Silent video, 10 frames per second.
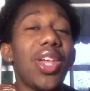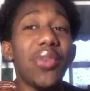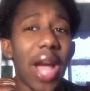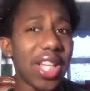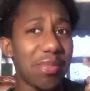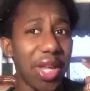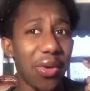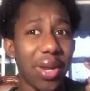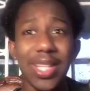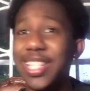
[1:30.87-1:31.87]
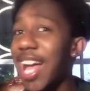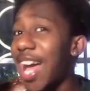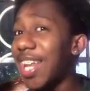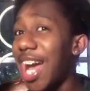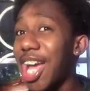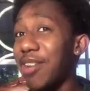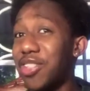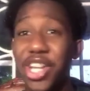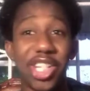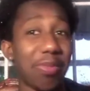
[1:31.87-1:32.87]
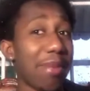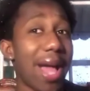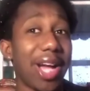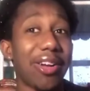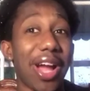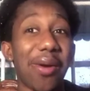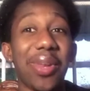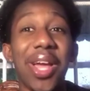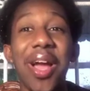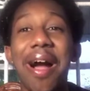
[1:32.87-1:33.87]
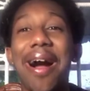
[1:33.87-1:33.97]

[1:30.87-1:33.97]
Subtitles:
You guys may notice that I have changed my background.